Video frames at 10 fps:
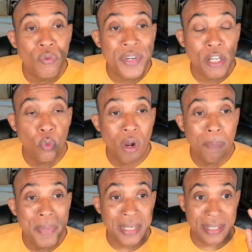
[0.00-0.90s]
real
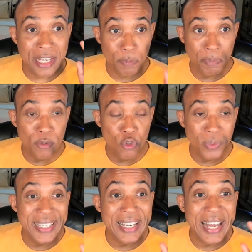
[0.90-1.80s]
work because they're
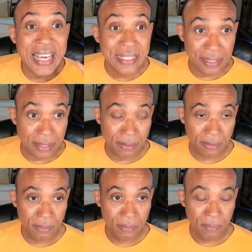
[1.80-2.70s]
spiritually lazy.
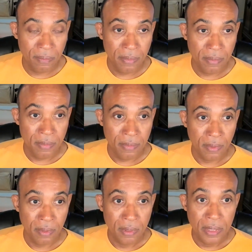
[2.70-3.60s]

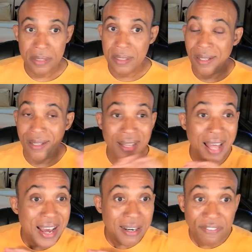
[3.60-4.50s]
There's a
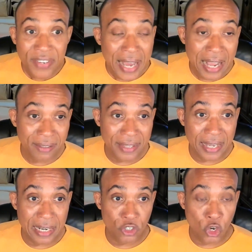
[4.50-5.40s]
lot of it out
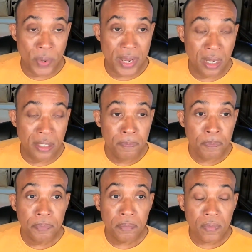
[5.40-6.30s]
there that's going on.
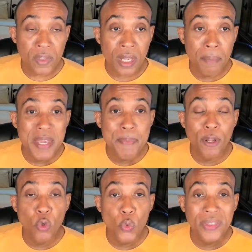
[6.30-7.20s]

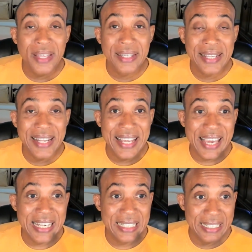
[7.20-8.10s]
People who think that they
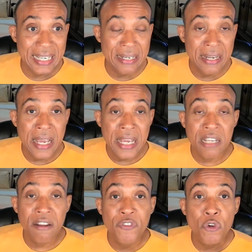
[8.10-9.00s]
can ascend
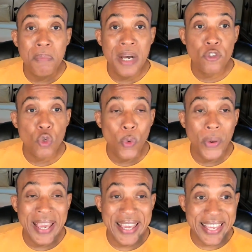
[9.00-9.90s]
in a few months or
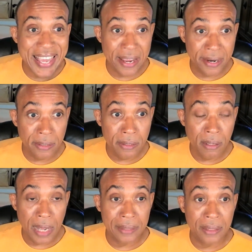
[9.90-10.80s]
a year
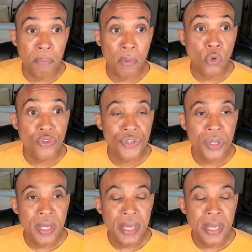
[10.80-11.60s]
at the most,